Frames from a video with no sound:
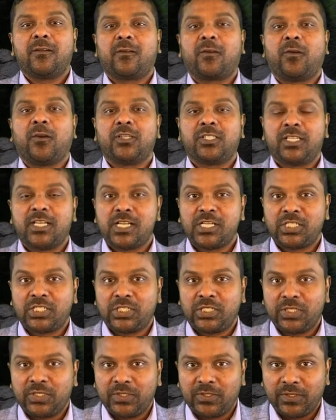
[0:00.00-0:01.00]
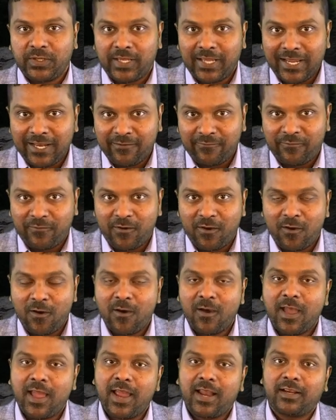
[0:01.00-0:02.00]
questions to
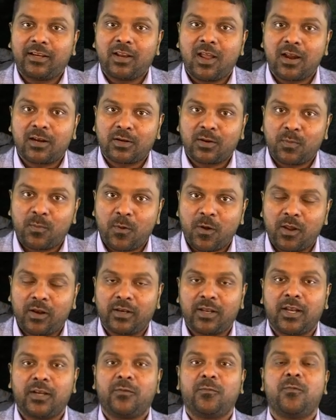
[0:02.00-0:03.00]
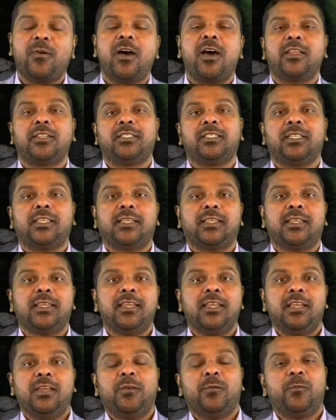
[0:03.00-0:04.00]
info at drpaul.org.
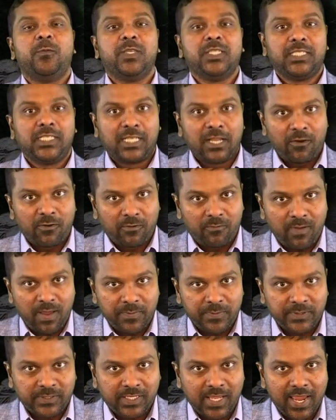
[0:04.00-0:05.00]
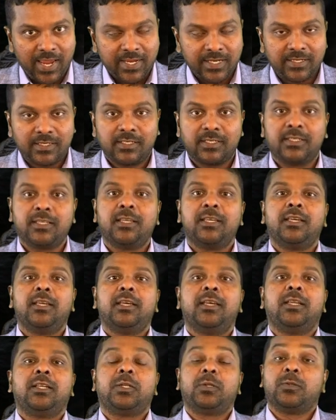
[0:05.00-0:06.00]
Visit our website
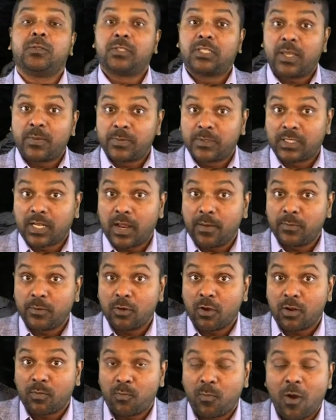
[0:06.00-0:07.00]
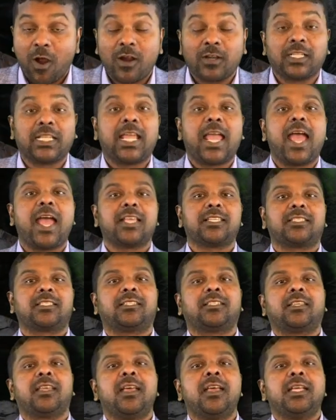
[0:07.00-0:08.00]
to subscribe to our
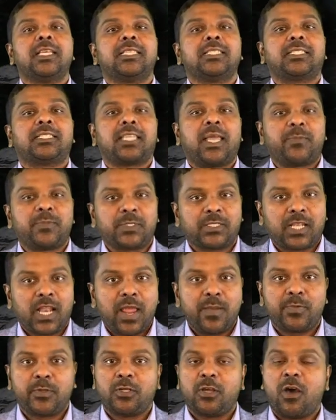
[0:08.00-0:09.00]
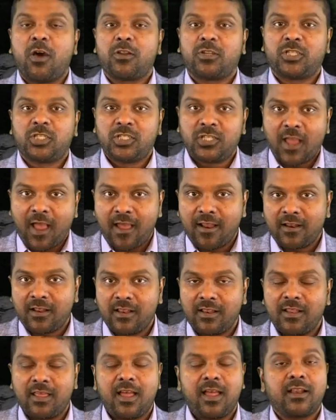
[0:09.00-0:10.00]
podcast, subscribe to our
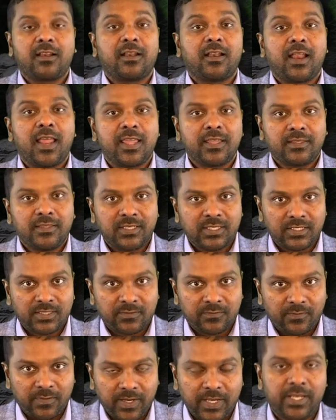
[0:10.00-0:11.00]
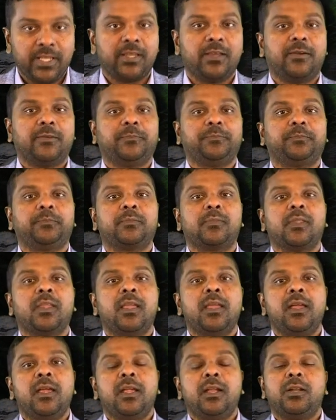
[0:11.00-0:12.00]
channel, and like this video.
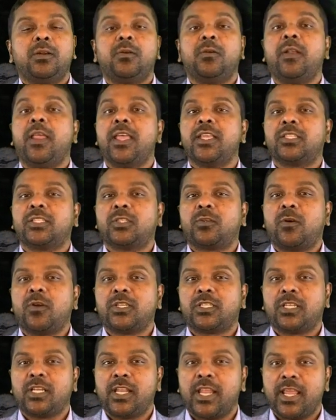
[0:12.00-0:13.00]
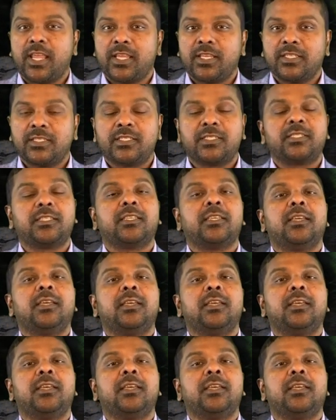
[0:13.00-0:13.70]
Today's question is